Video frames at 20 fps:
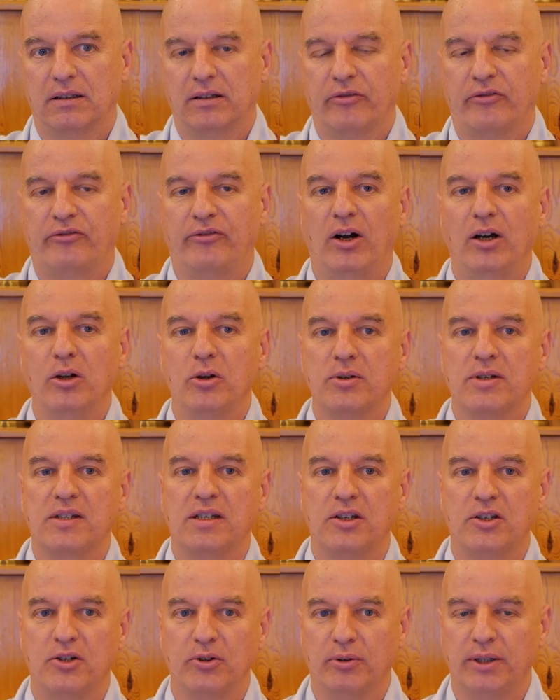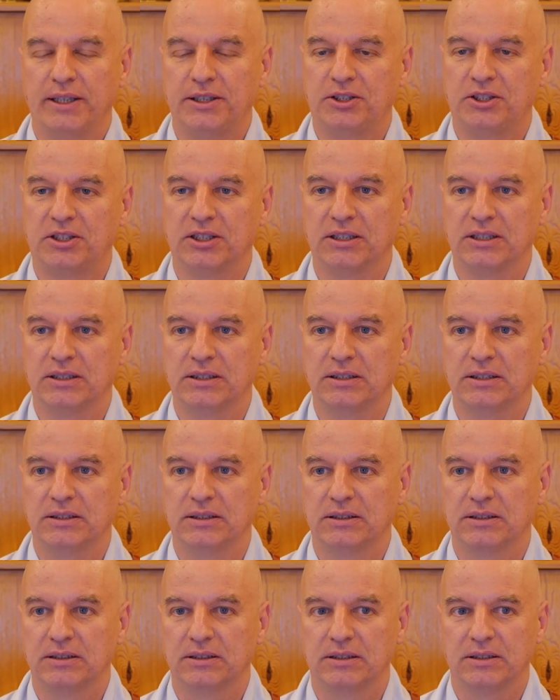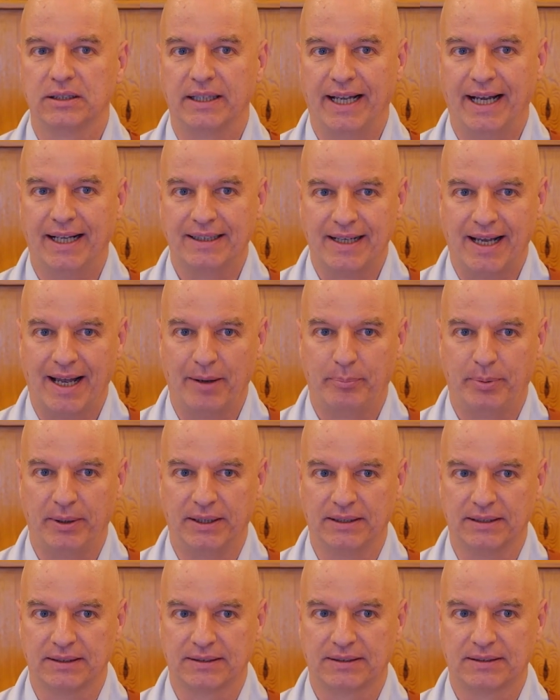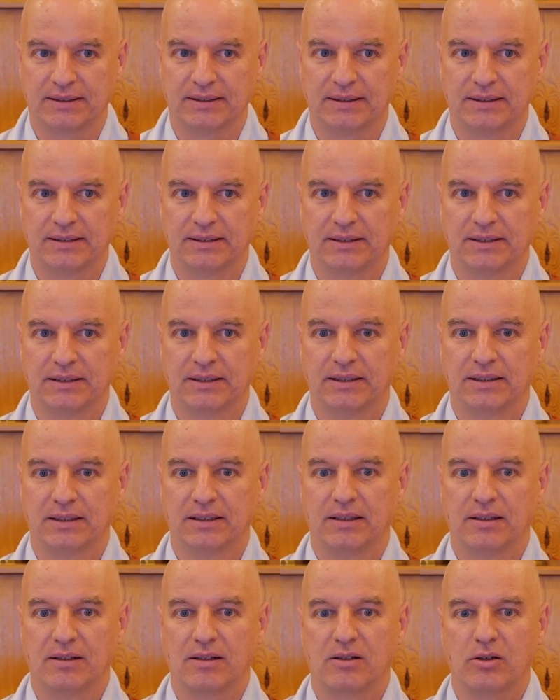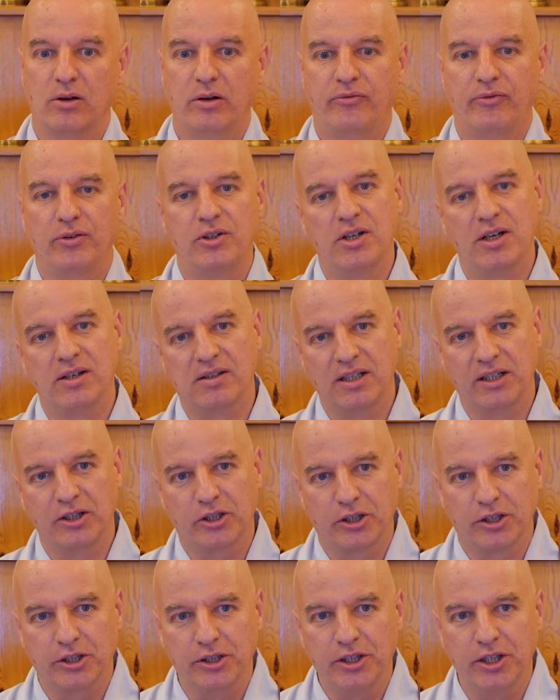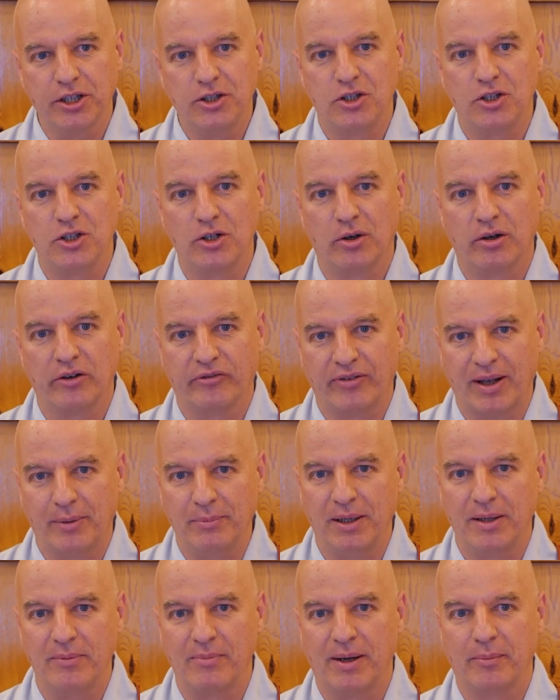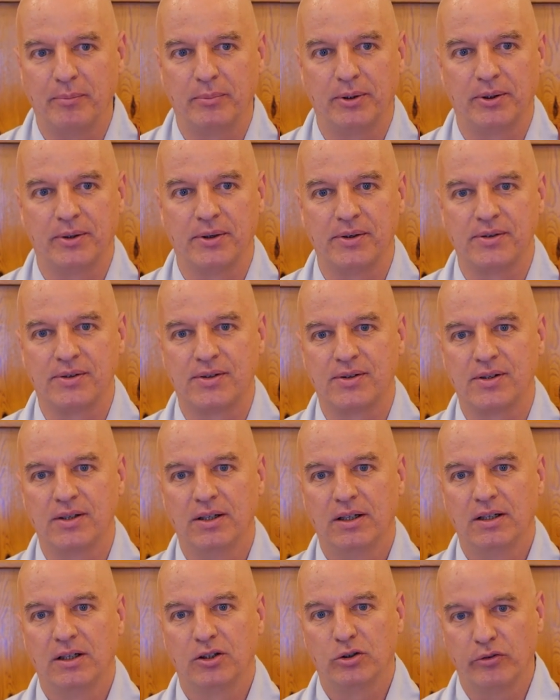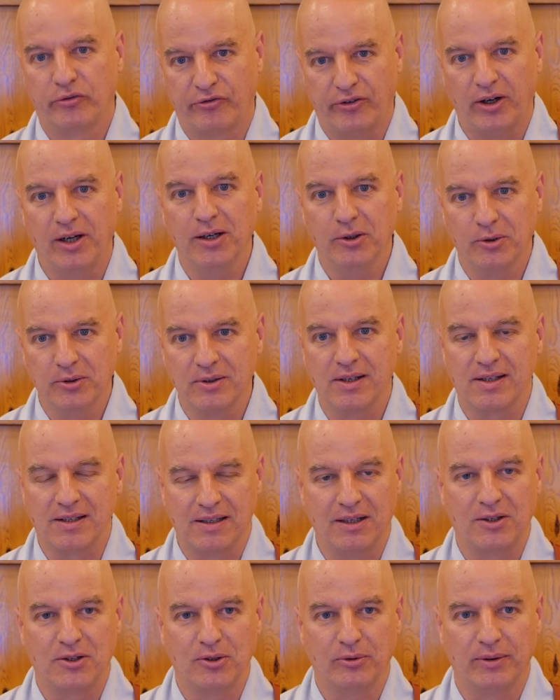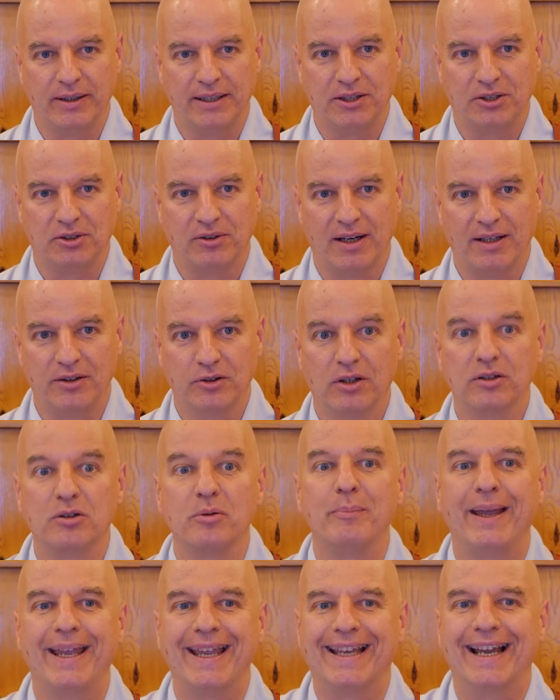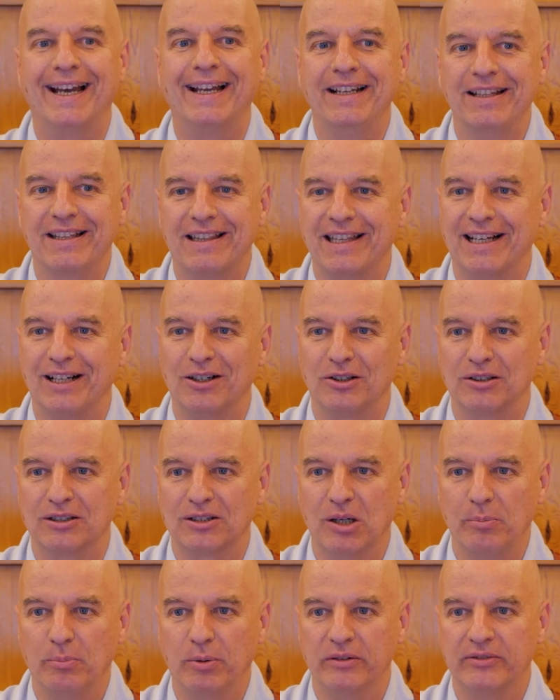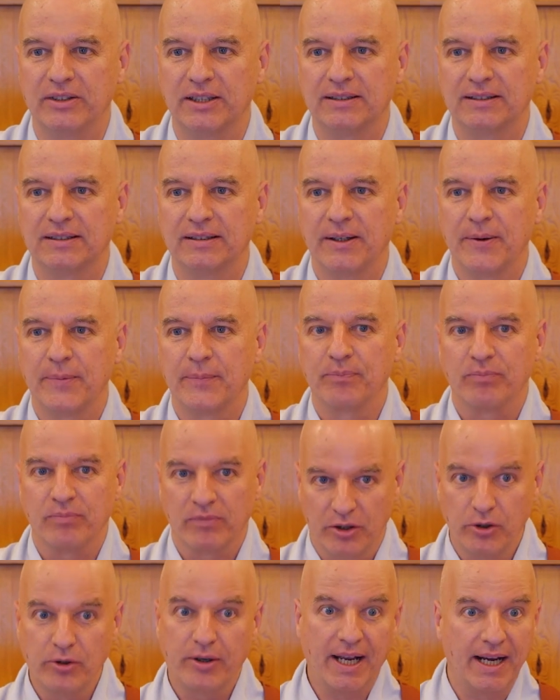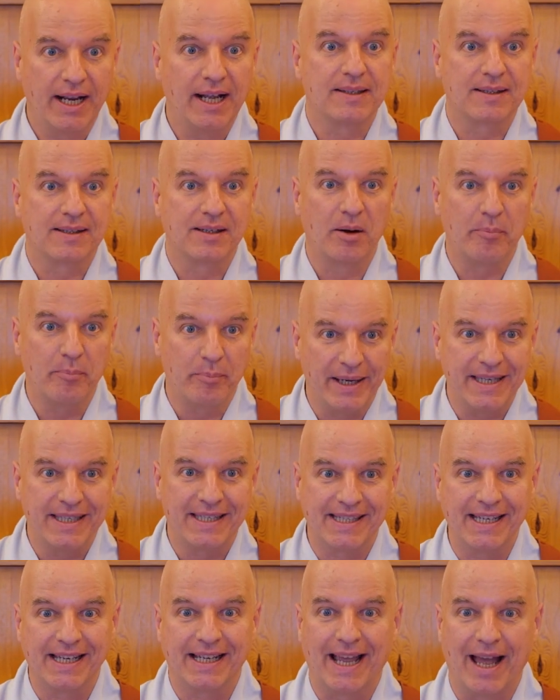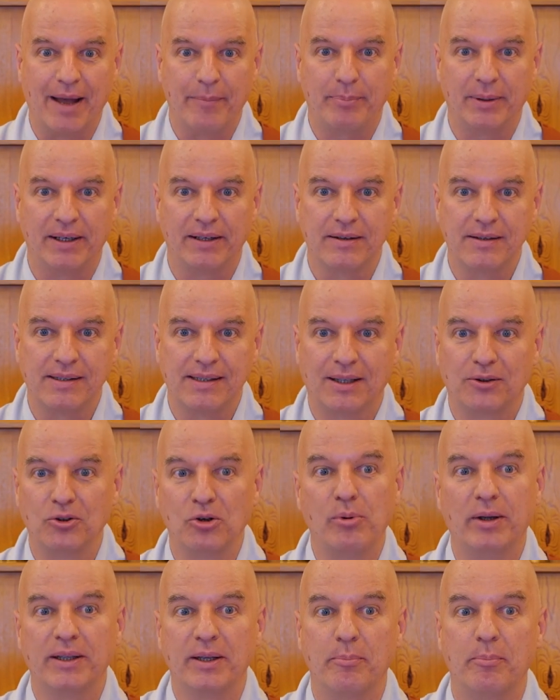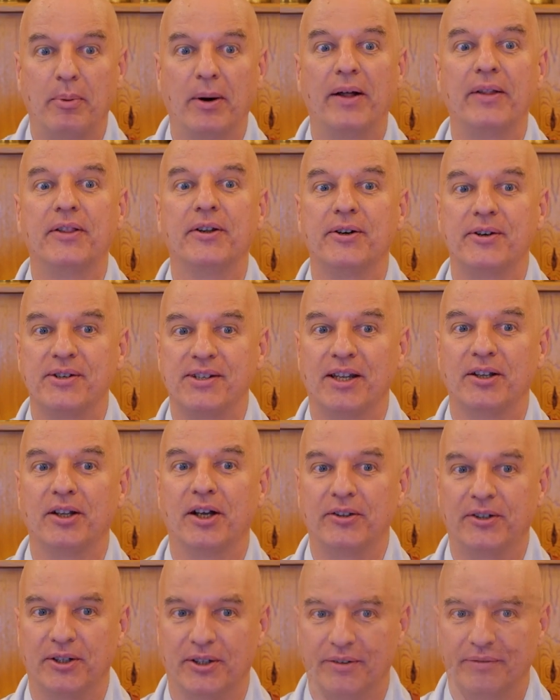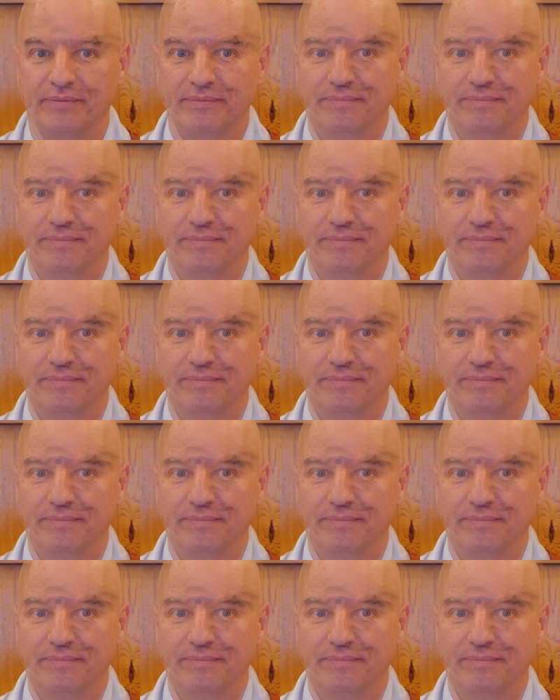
follow situation, get happiness. So if you just encourage your family members to follow the situation and not make anything on top of it, you can get some basic happiness that nobody bothers another.